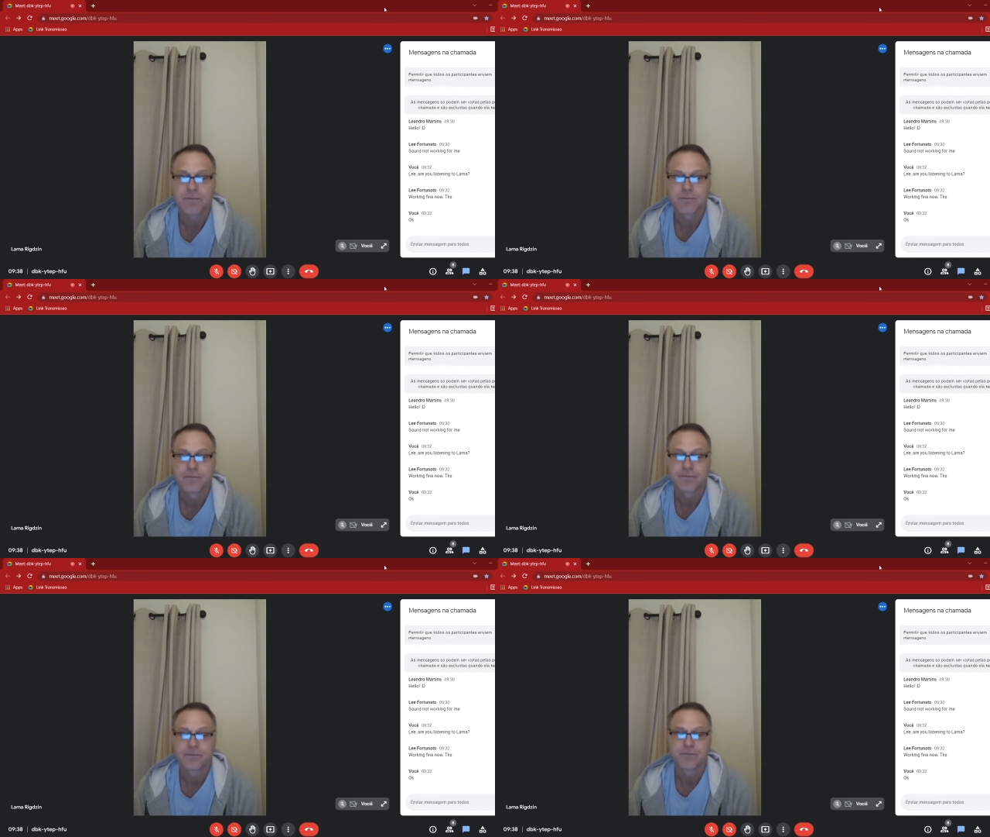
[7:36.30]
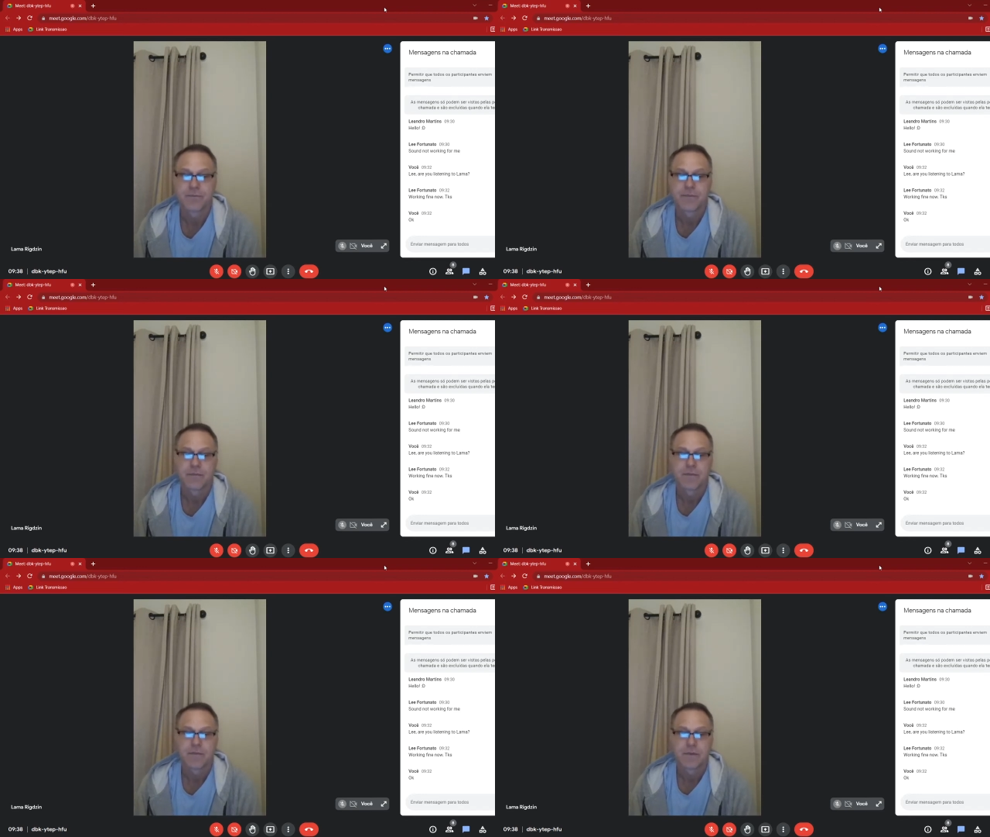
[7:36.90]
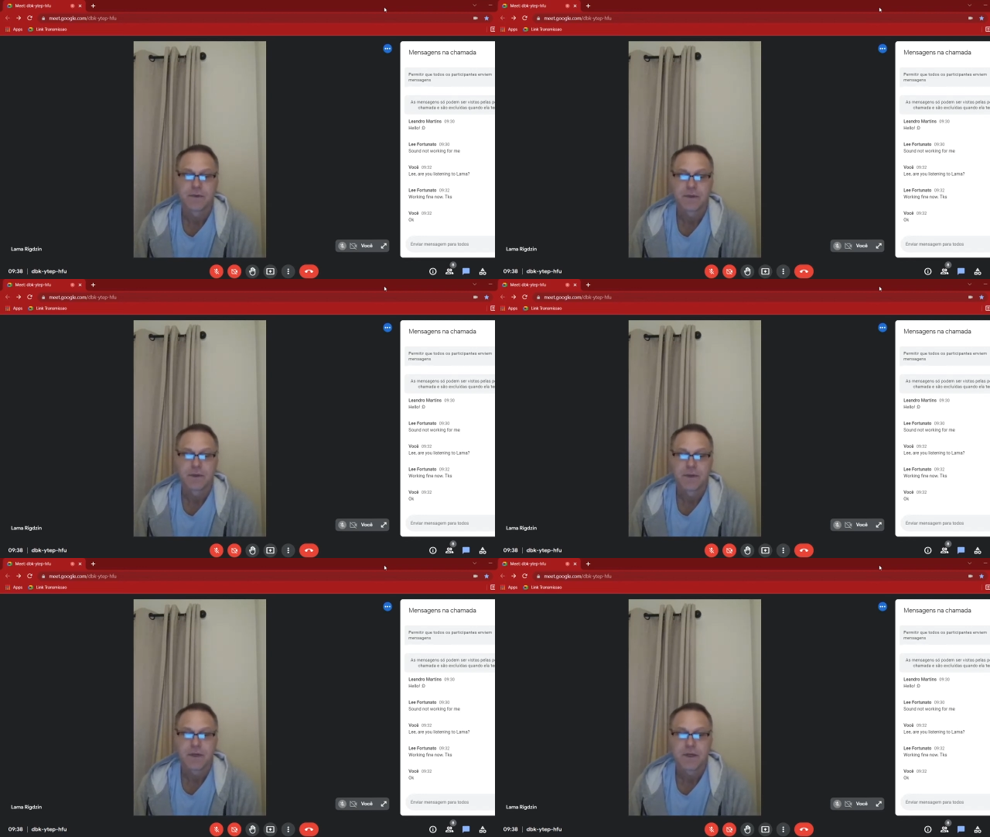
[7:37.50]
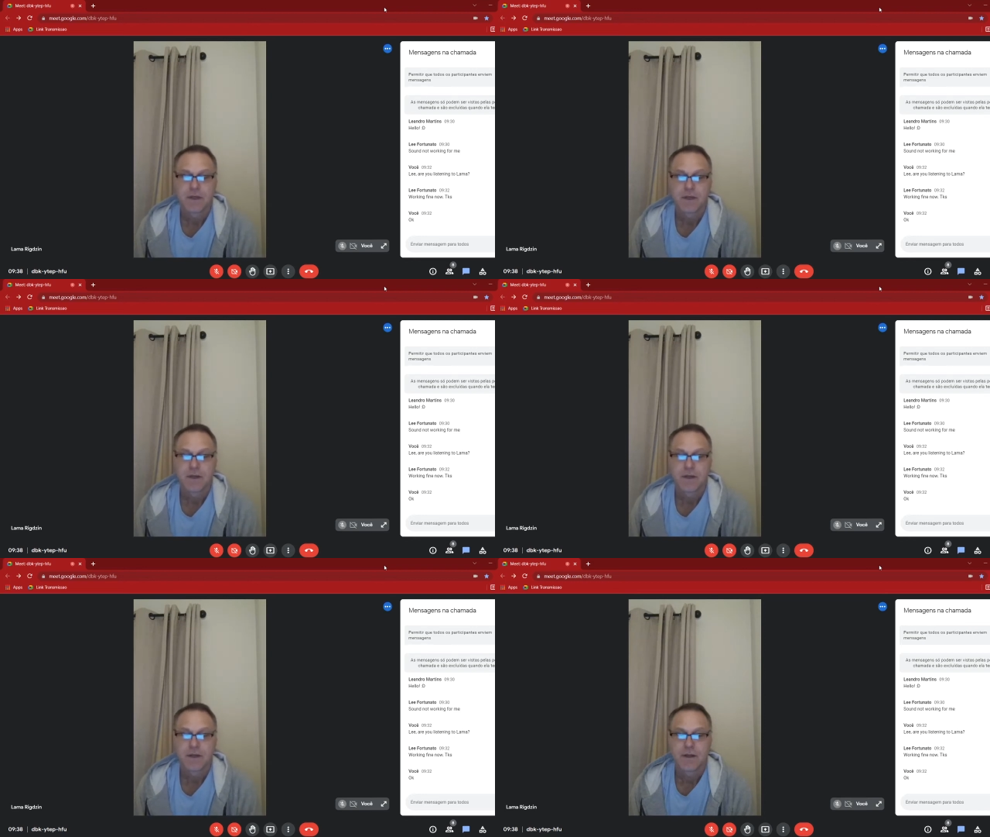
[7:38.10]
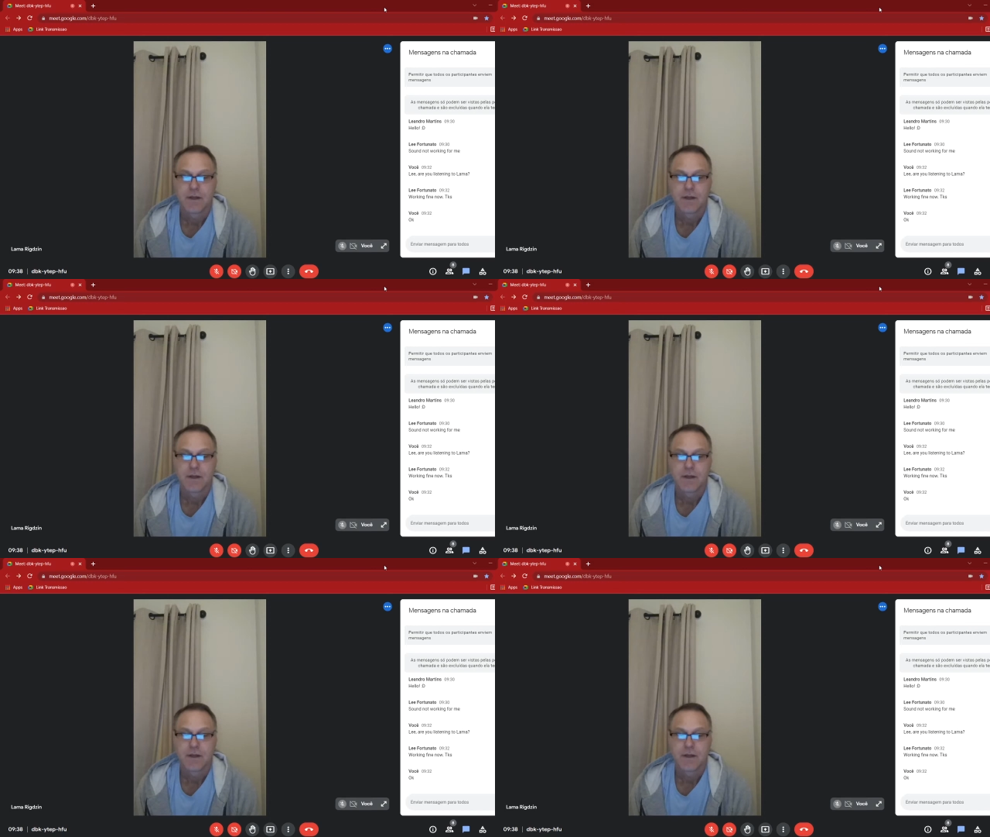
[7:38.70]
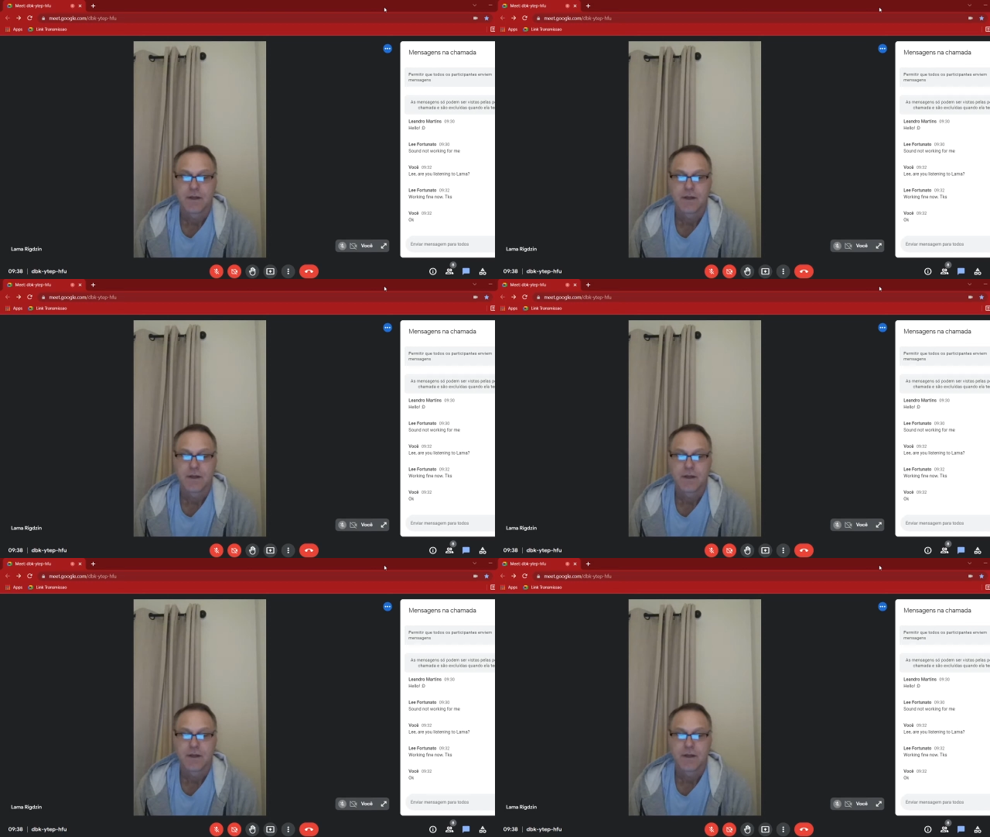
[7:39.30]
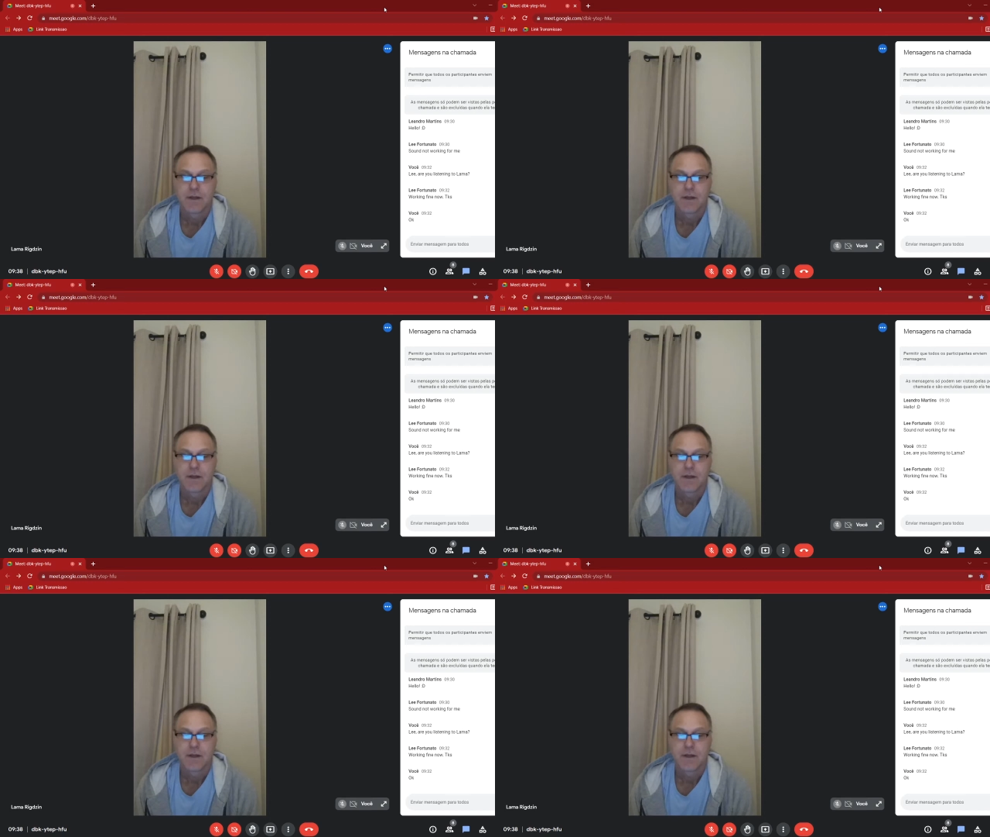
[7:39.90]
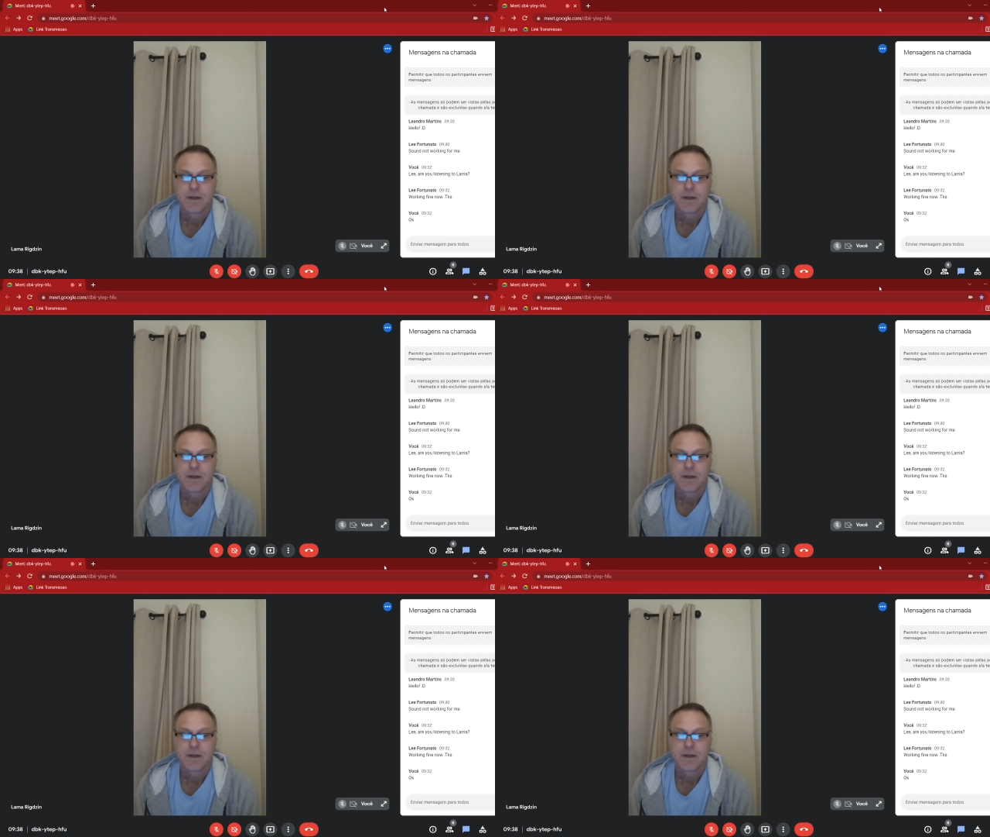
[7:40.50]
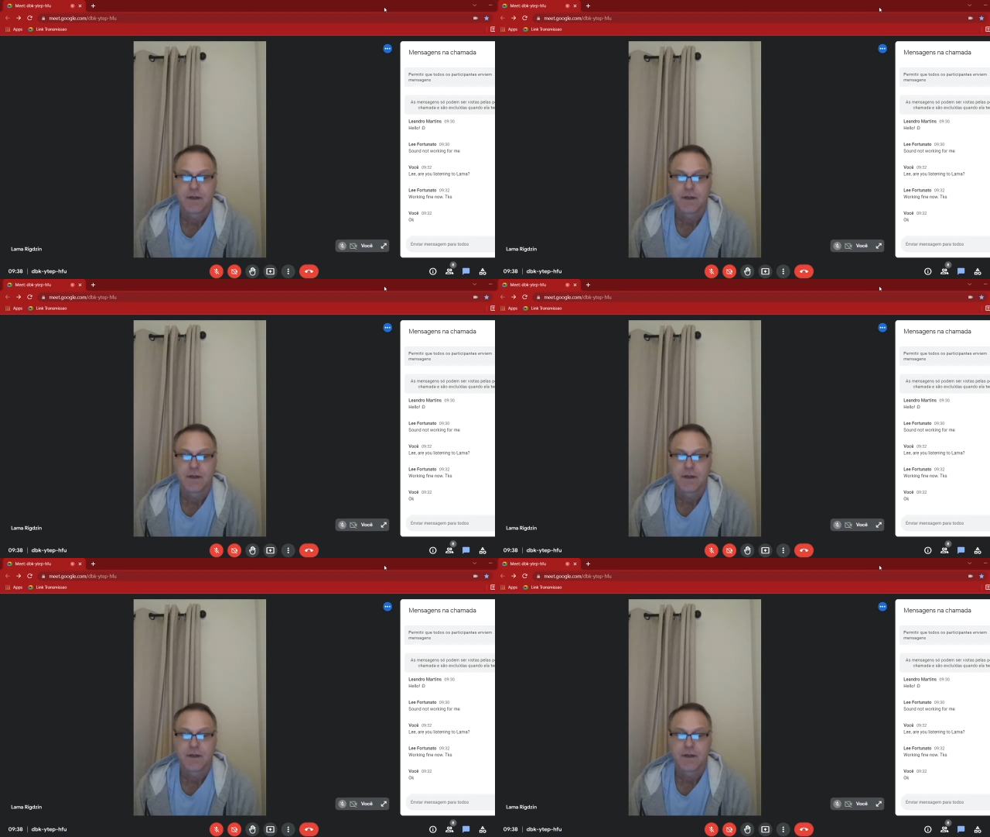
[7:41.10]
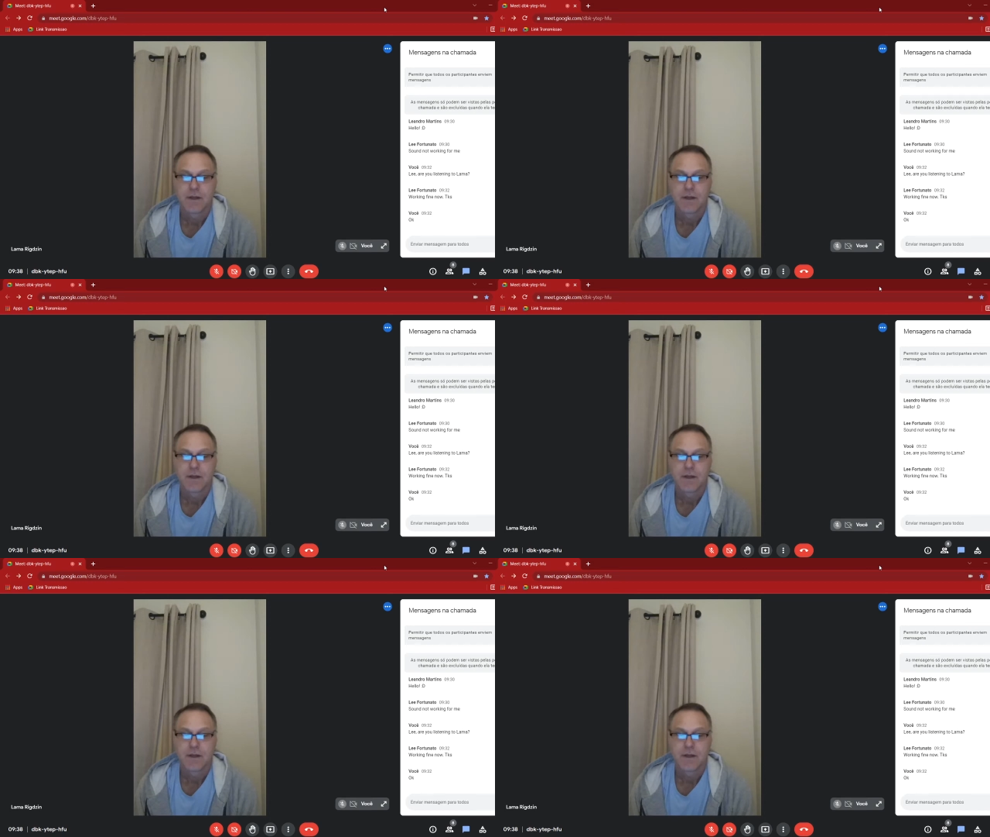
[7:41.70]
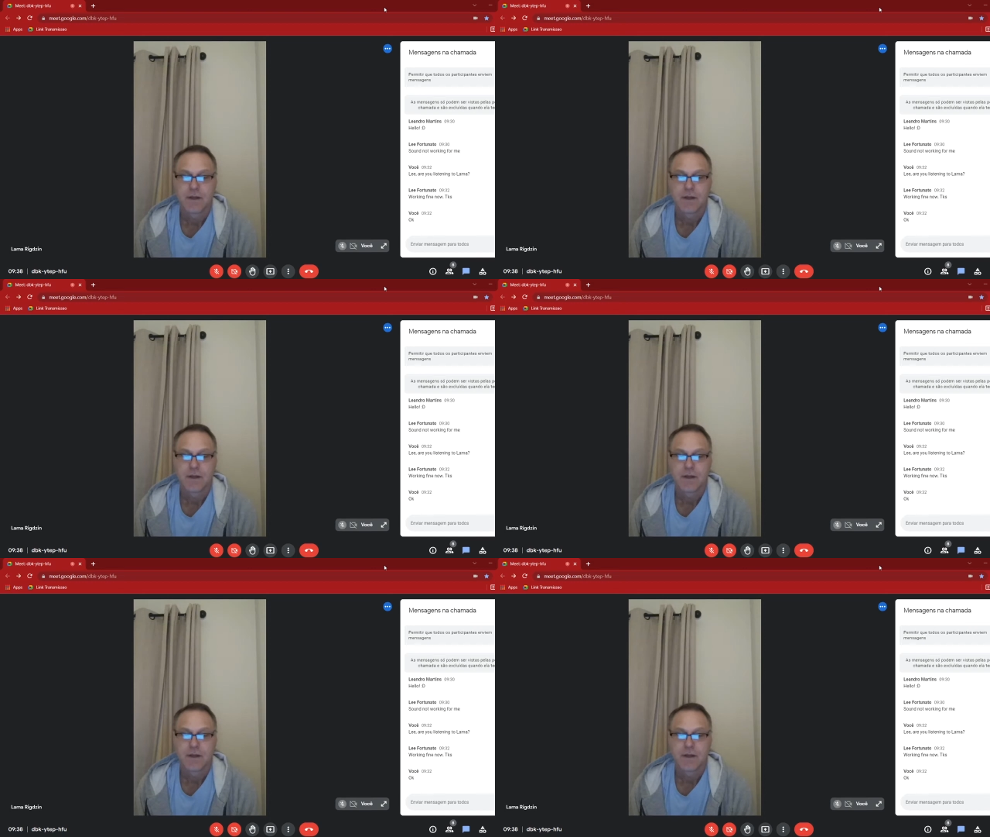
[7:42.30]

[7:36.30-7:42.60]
Nothing is said.